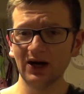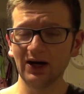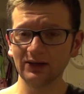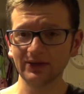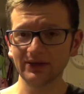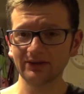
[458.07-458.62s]

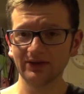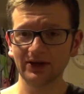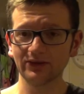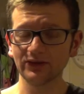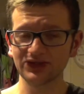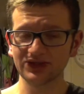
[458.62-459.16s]
and if
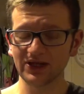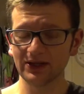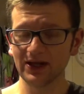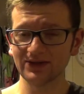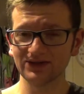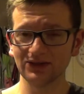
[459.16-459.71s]
Hannah thinks she's
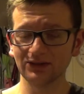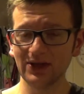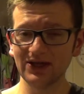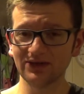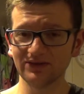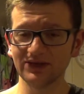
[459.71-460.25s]
getting her hands on
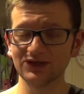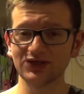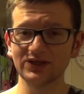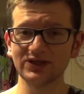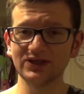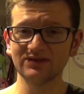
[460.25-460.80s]
any of it,
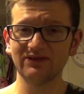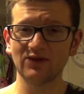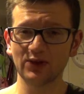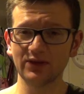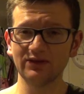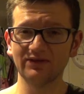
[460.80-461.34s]
she is
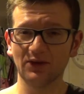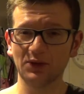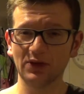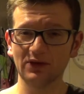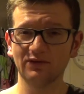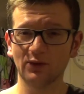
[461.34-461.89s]
very,
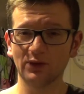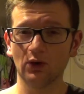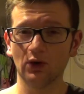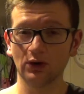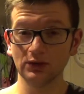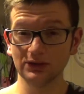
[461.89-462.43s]
very, very
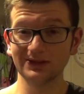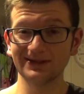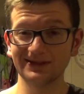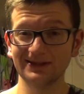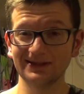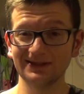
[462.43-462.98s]
wrong.
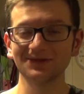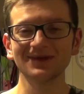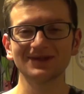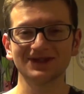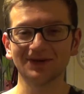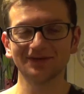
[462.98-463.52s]

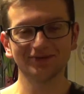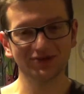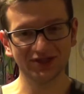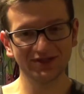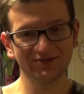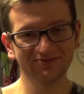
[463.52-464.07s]
So,
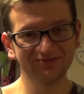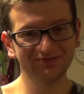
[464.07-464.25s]
cheers.